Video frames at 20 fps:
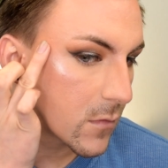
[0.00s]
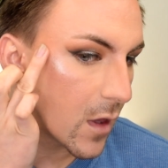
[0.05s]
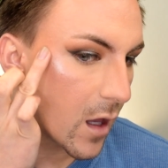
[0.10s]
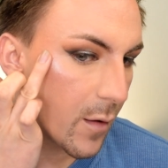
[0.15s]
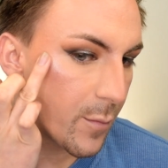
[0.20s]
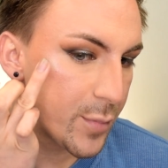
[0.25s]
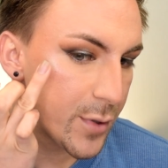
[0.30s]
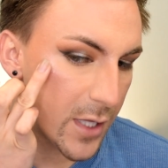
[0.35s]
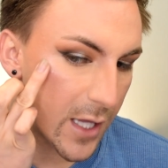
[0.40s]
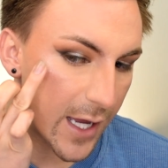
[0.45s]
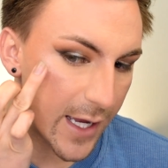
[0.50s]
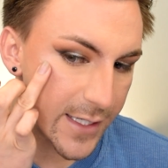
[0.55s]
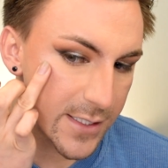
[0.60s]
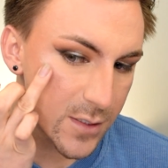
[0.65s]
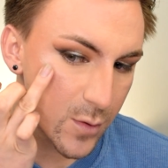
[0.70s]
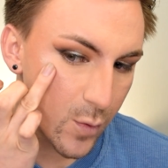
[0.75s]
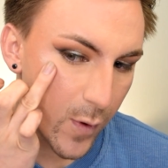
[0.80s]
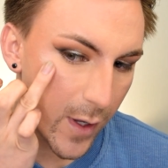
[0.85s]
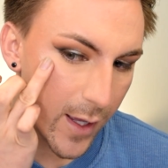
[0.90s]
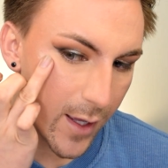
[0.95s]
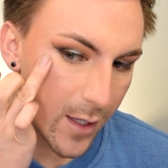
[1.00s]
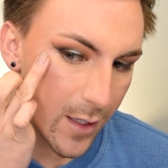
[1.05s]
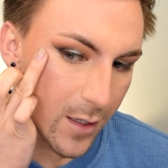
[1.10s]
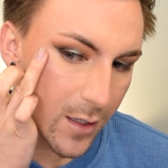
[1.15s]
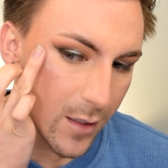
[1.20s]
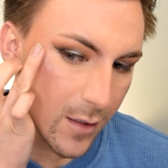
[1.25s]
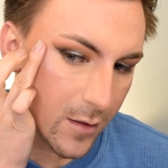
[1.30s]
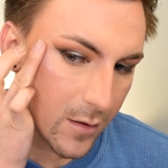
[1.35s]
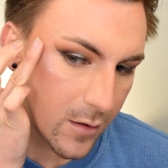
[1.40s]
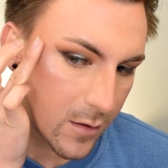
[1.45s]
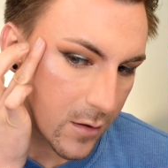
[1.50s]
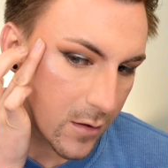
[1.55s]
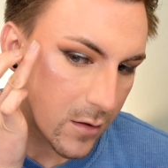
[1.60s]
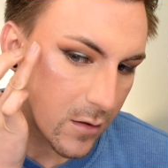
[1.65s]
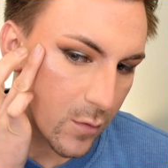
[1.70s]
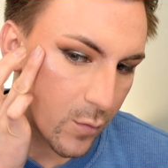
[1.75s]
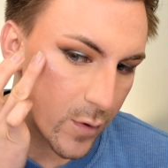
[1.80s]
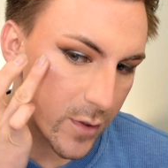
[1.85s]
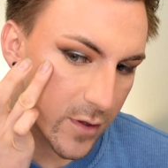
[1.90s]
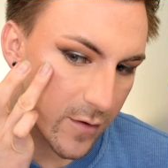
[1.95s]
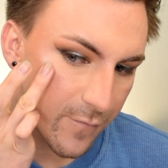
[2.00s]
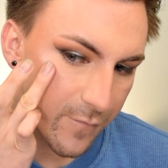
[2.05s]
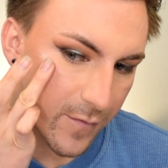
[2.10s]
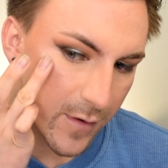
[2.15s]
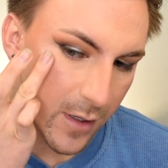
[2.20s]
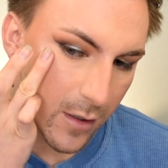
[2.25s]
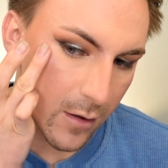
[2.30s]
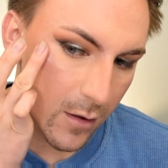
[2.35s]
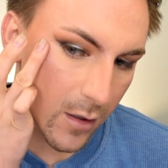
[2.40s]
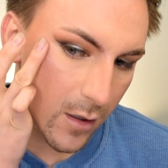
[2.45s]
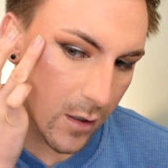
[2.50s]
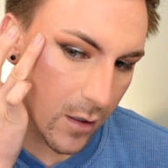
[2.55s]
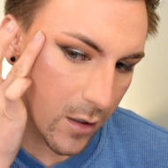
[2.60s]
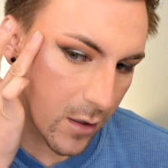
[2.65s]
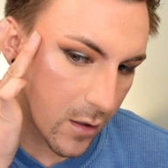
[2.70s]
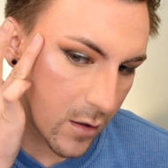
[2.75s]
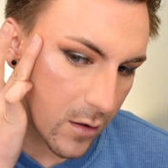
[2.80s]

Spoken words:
Applies well with the finger.